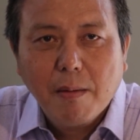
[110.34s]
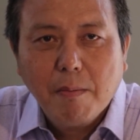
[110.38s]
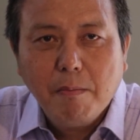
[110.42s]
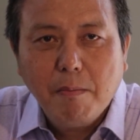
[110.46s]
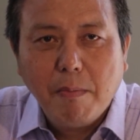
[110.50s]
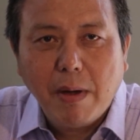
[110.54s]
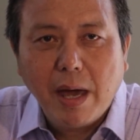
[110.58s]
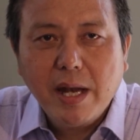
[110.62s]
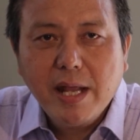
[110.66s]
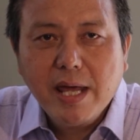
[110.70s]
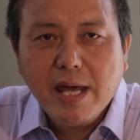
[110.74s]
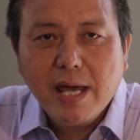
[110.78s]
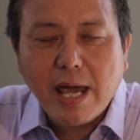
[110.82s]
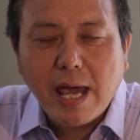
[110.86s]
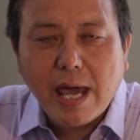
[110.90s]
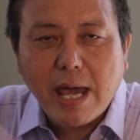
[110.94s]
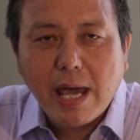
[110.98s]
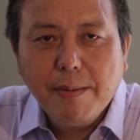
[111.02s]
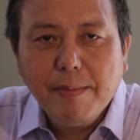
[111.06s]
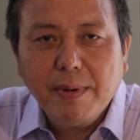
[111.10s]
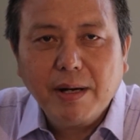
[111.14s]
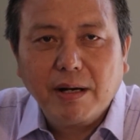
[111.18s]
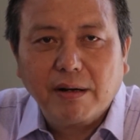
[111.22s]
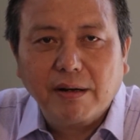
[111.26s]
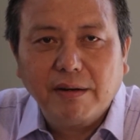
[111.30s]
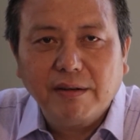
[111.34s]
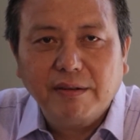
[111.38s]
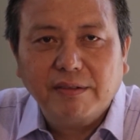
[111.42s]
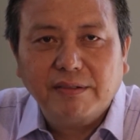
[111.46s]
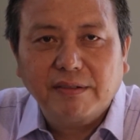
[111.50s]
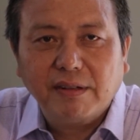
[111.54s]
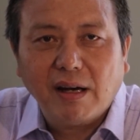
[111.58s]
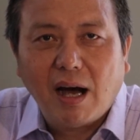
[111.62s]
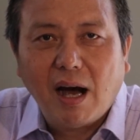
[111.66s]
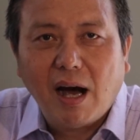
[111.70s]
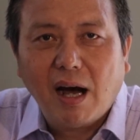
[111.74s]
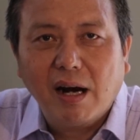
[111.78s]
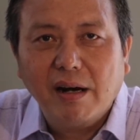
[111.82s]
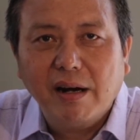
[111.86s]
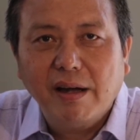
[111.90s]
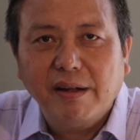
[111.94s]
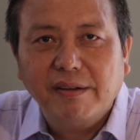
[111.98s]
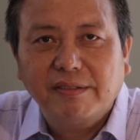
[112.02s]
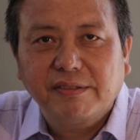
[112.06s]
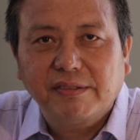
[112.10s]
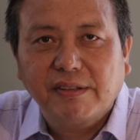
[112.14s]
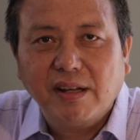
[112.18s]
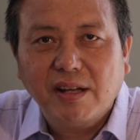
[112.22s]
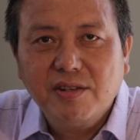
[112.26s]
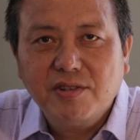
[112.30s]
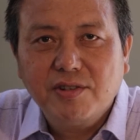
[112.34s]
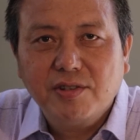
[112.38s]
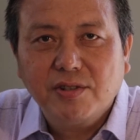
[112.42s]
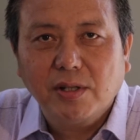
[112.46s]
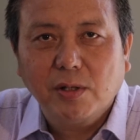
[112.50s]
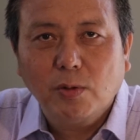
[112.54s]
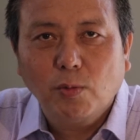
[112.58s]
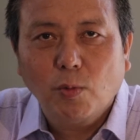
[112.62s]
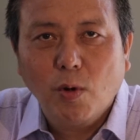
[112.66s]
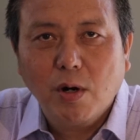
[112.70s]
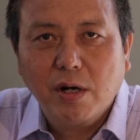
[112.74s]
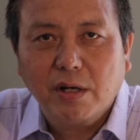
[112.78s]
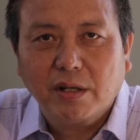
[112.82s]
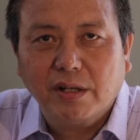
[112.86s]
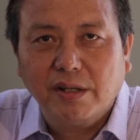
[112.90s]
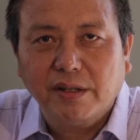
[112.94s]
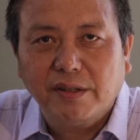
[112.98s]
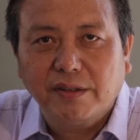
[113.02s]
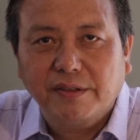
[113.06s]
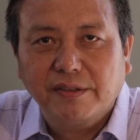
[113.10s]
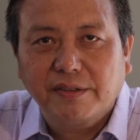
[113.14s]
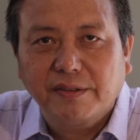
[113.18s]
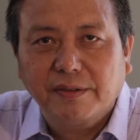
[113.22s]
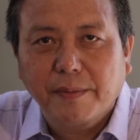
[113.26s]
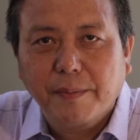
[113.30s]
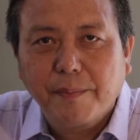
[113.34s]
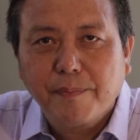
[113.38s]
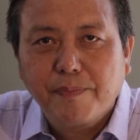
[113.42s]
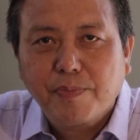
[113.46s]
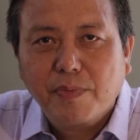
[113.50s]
Many immigrants are essential workers.